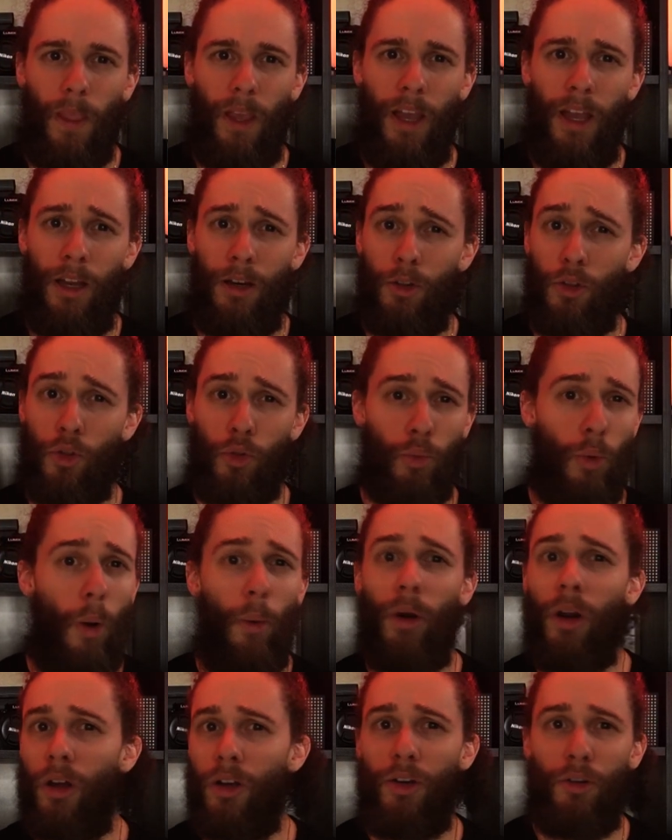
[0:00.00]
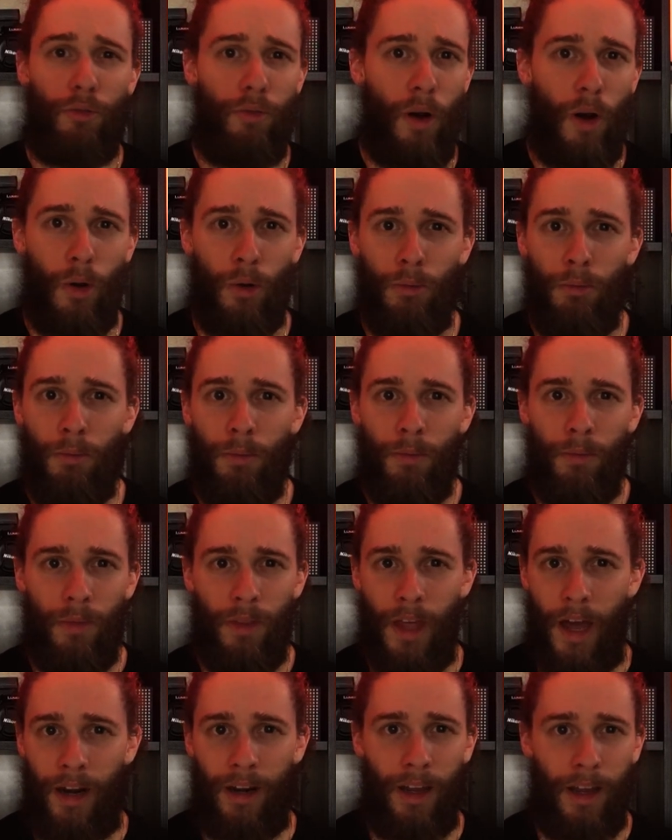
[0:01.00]
and throw it on your phone
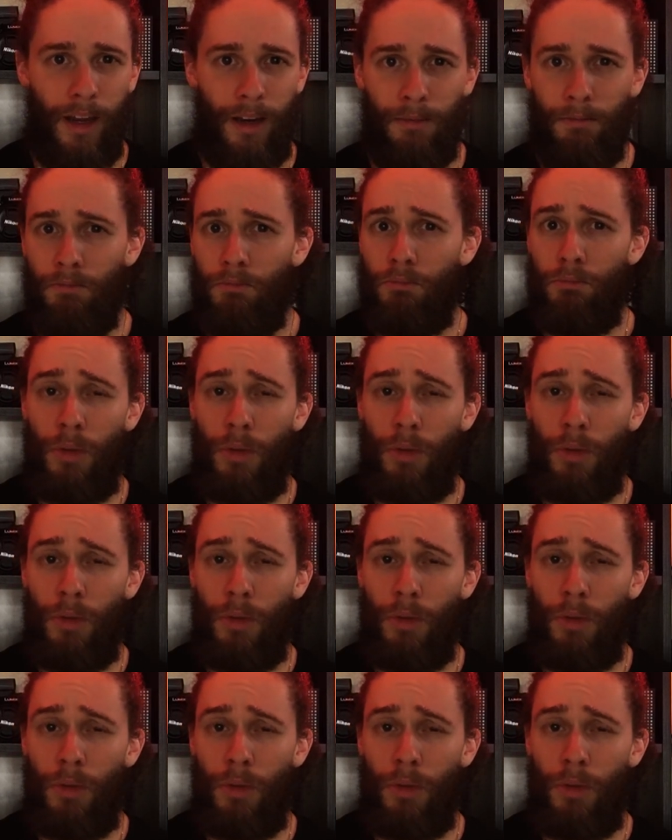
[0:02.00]
that night